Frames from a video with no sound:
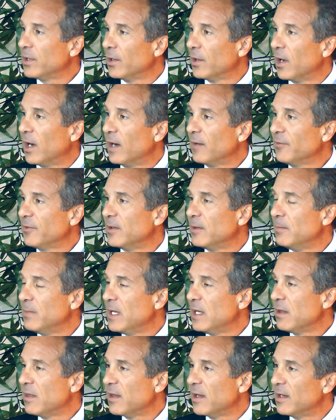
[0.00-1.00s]
can often
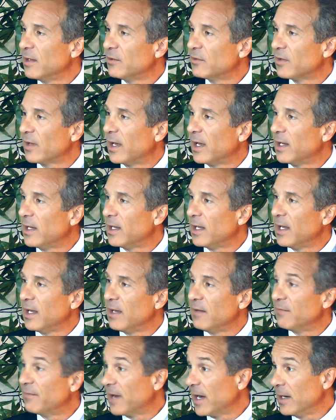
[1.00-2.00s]
be things like
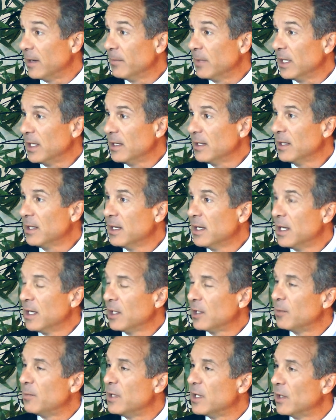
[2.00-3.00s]
a vitamin,
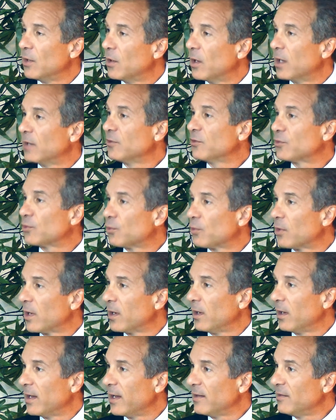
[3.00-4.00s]
could be a non-steroidal